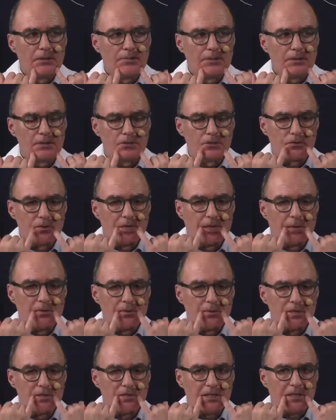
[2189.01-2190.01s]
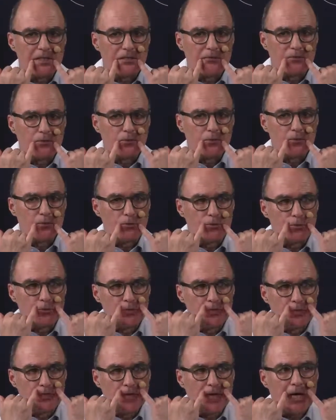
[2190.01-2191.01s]
Because the labiomentalis fold to
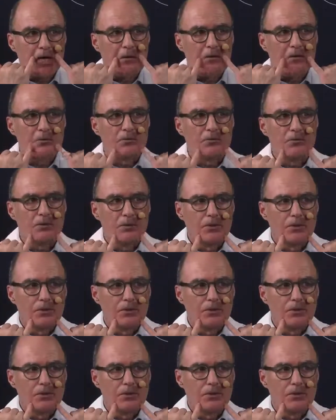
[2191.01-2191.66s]
the dao,